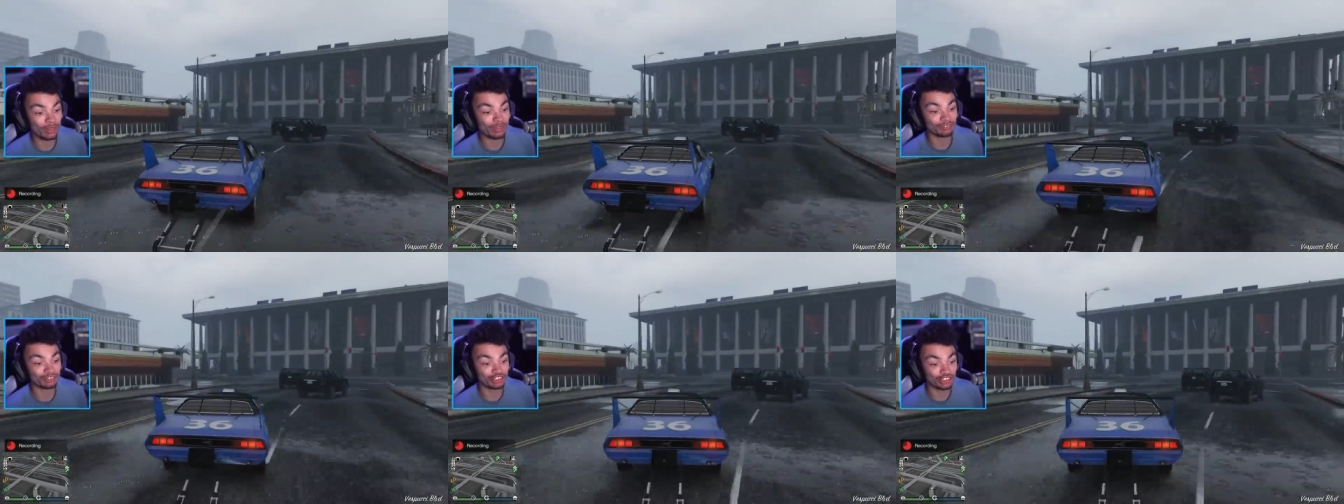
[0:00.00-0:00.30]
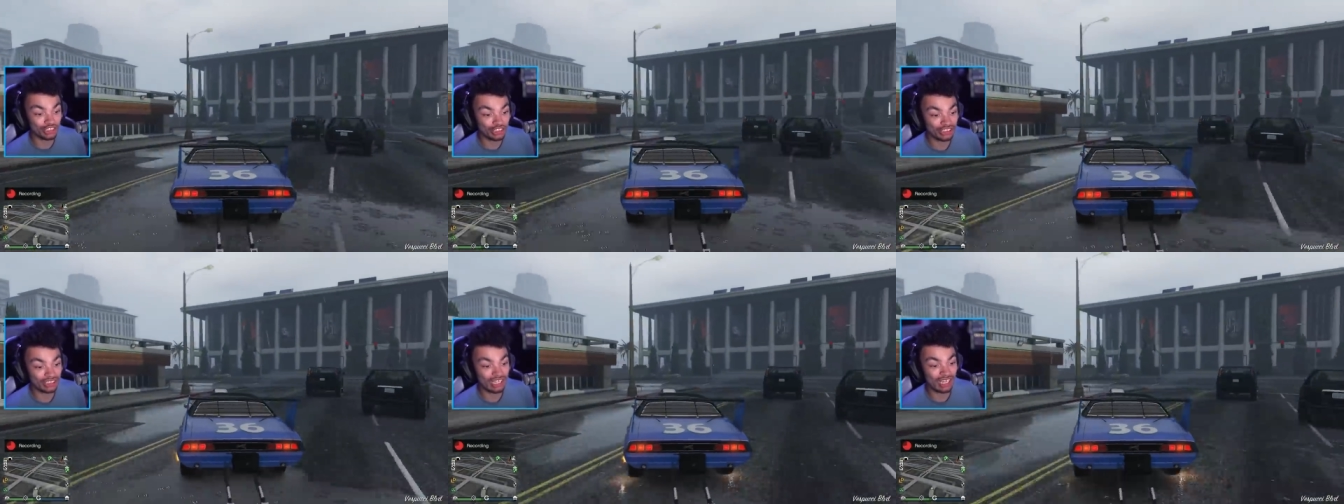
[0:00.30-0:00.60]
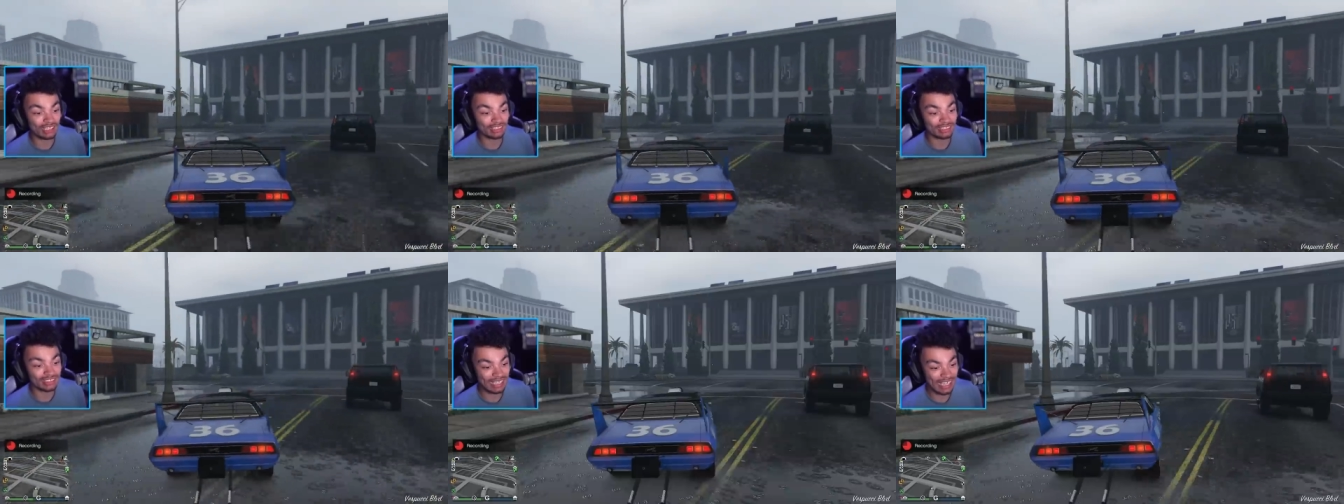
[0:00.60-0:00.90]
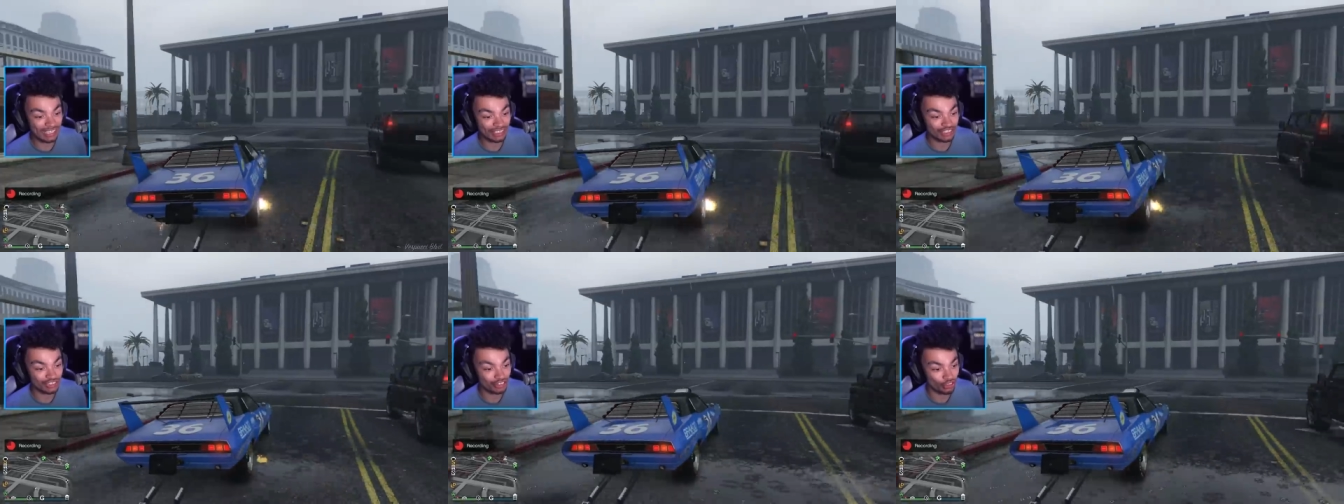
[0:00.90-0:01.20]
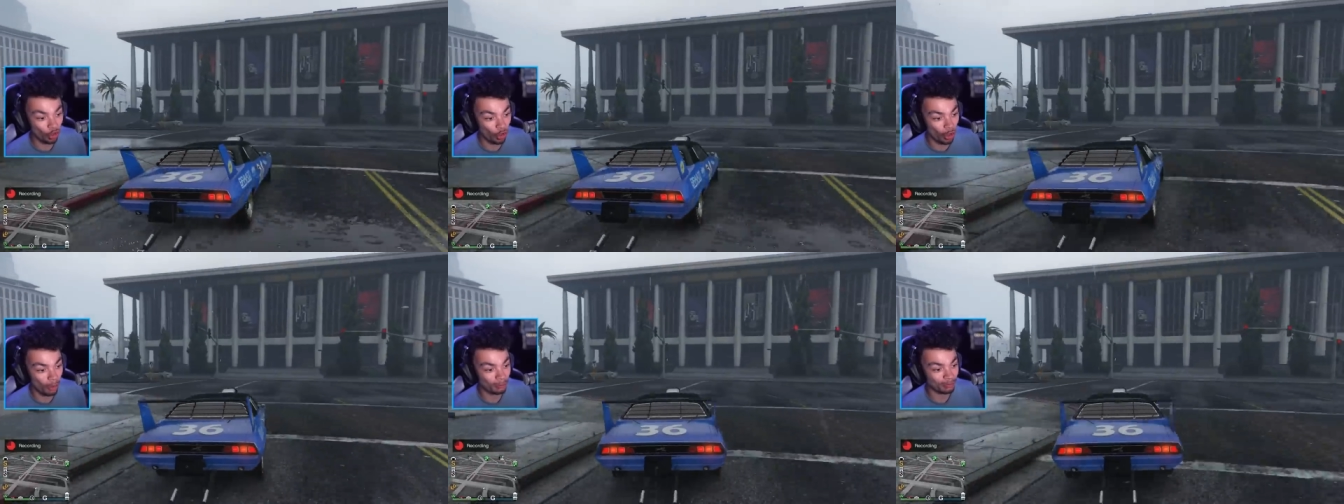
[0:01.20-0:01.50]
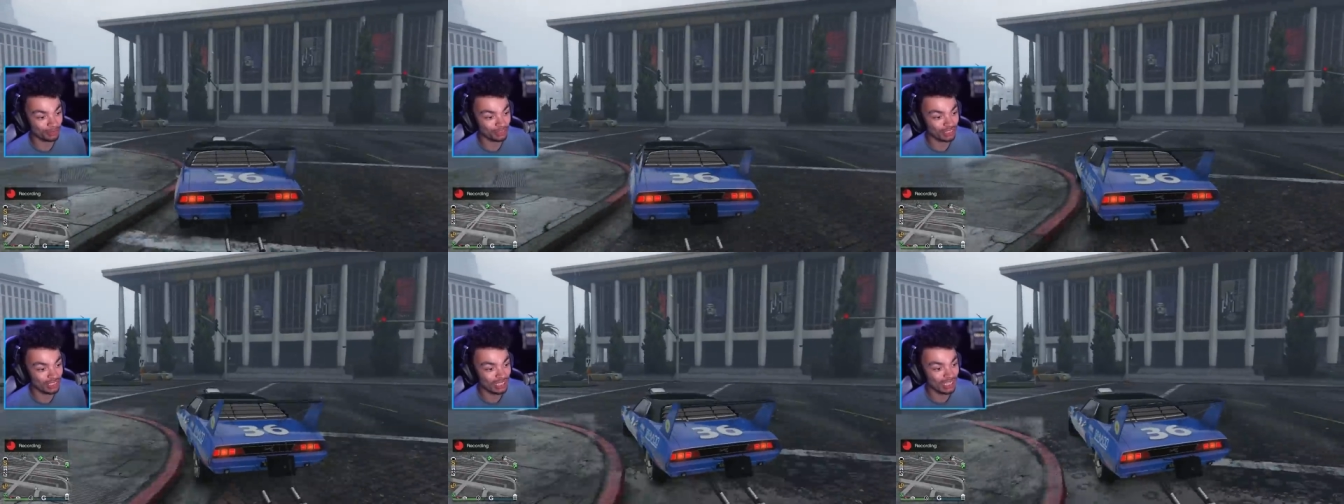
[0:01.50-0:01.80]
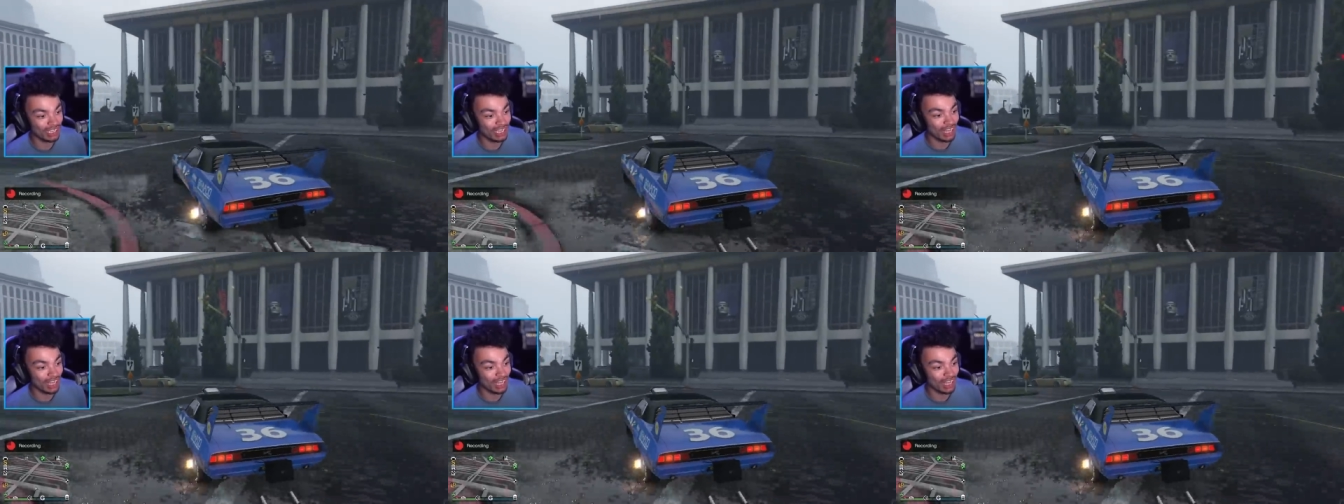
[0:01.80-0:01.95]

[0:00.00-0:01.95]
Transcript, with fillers: We've just started to get storms.